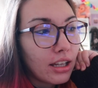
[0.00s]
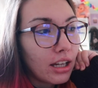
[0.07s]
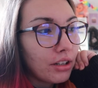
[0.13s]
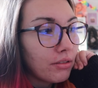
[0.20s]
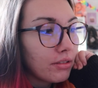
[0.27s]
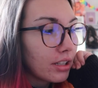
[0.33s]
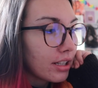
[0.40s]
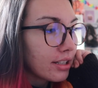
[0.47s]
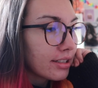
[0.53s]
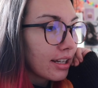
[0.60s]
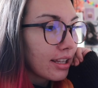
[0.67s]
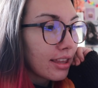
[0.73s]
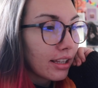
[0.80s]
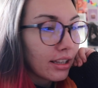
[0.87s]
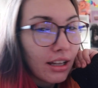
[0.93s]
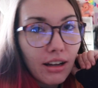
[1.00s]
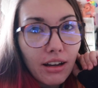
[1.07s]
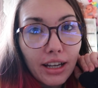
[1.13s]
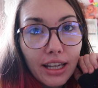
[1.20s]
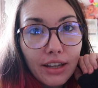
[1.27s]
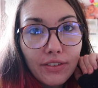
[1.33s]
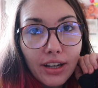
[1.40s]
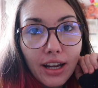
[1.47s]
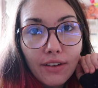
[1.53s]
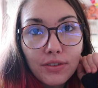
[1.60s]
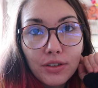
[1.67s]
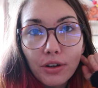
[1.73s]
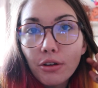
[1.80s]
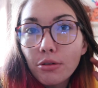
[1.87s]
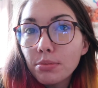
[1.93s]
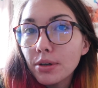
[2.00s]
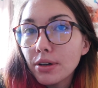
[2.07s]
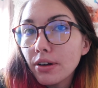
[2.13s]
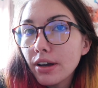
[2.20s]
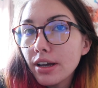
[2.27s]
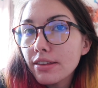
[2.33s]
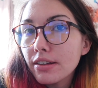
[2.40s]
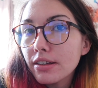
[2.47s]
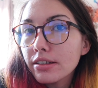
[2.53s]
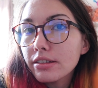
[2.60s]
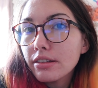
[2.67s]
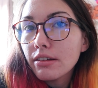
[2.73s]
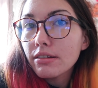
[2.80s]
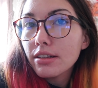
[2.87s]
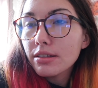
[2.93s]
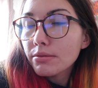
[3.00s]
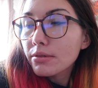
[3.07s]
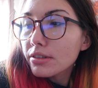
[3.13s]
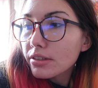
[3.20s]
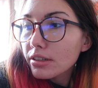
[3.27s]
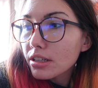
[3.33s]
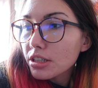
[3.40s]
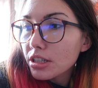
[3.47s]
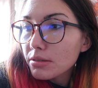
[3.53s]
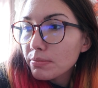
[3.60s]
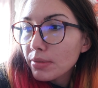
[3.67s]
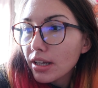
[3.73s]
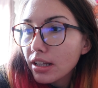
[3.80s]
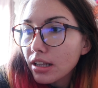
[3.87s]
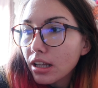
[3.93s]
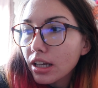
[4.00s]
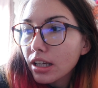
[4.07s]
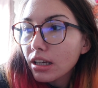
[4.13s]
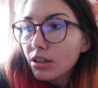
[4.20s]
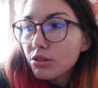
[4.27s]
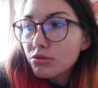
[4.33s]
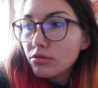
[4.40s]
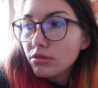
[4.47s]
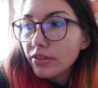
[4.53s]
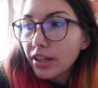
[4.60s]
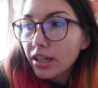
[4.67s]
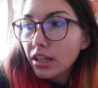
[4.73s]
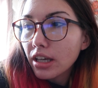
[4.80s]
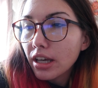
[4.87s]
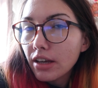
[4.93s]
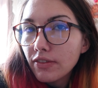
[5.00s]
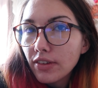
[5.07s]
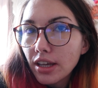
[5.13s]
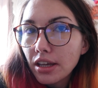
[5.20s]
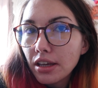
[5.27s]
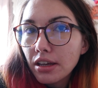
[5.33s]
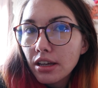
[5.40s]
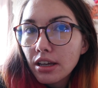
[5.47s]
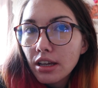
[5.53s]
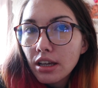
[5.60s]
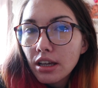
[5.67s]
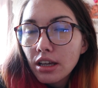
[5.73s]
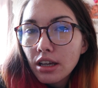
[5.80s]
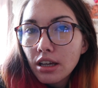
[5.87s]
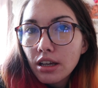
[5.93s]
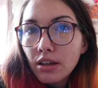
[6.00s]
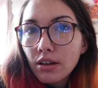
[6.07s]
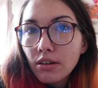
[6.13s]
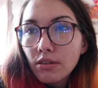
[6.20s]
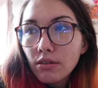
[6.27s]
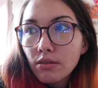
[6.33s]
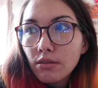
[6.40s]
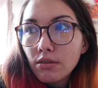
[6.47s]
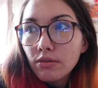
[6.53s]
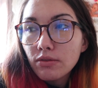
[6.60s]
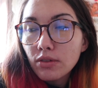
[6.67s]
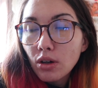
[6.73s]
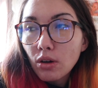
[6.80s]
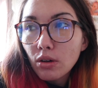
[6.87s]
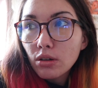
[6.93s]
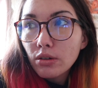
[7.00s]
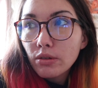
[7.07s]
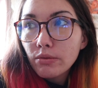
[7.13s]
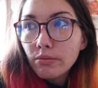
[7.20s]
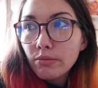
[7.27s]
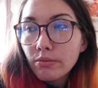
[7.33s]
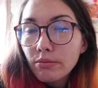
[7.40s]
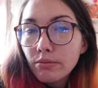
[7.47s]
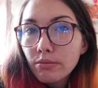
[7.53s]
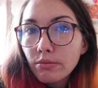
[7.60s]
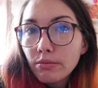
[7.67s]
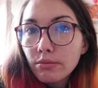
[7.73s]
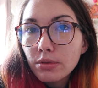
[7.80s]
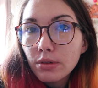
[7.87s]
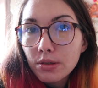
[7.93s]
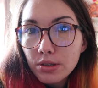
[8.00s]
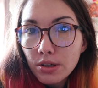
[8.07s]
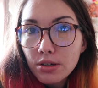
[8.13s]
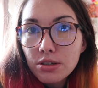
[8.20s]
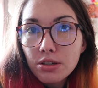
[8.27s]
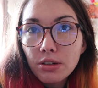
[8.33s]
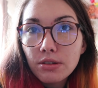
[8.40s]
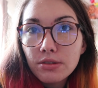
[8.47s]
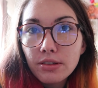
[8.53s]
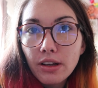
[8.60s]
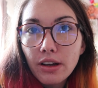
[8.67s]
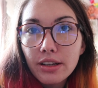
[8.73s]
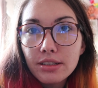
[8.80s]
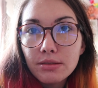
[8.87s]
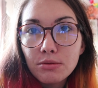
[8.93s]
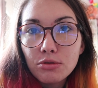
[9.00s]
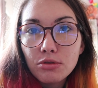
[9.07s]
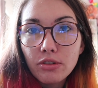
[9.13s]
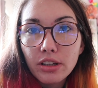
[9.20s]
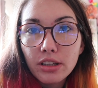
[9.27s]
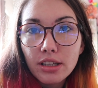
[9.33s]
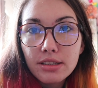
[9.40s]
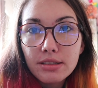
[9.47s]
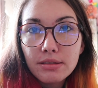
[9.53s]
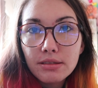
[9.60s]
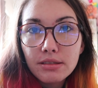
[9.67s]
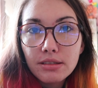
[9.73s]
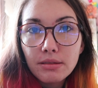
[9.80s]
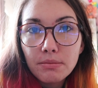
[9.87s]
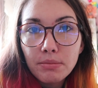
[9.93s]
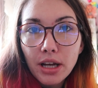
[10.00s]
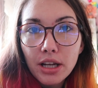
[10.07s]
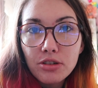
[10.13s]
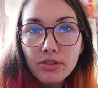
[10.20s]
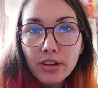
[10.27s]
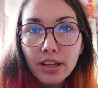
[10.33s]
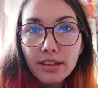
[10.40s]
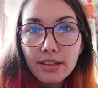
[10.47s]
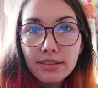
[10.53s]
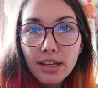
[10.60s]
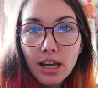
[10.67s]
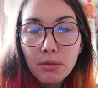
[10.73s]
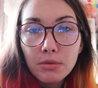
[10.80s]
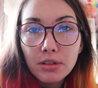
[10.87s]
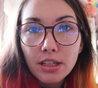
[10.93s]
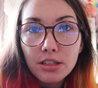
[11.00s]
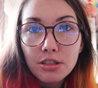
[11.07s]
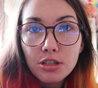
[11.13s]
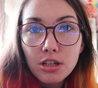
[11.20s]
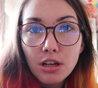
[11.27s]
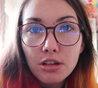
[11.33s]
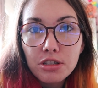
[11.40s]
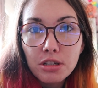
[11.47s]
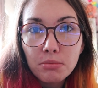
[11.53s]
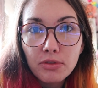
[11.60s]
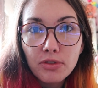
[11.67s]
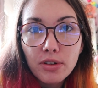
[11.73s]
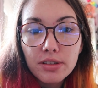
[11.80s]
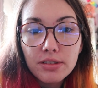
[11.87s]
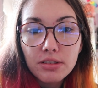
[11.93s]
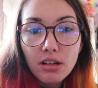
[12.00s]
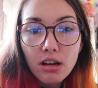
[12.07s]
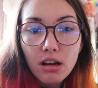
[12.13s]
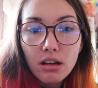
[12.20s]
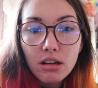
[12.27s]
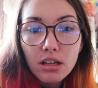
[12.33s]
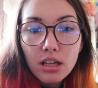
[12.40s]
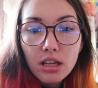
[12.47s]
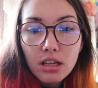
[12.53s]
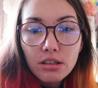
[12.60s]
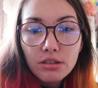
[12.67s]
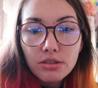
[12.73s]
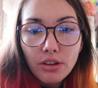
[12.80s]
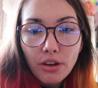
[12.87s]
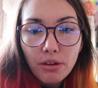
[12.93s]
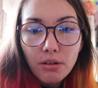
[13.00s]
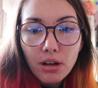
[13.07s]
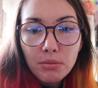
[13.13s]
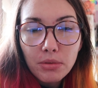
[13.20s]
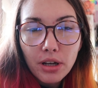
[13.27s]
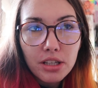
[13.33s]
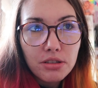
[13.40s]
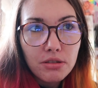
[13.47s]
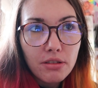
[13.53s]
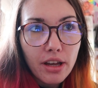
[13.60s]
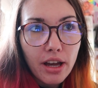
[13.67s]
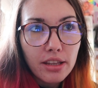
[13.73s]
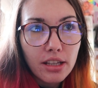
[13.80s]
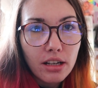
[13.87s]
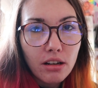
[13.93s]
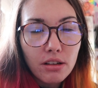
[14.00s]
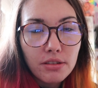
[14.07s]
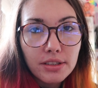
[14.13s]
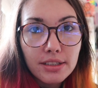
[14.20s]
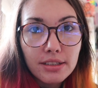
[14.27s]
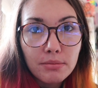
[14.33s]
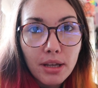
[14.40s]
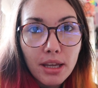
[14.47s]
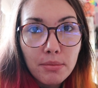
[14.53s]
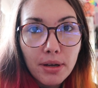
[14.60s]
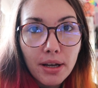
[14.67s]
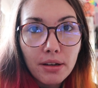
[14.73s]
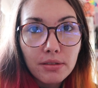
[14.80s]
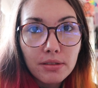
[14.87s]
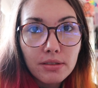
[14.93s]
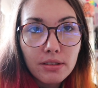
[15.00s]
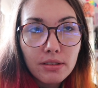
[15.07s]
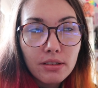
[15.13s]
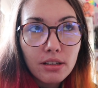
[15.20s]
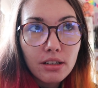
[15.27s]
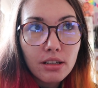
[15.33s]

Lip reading: I don't think there's anything that I even have to open either, so this one's going to just be like a drawing heavy vlog. So I'll show you guys some drawing. This battery in this camera needs charging before I start, so I might do that and then answer some emails.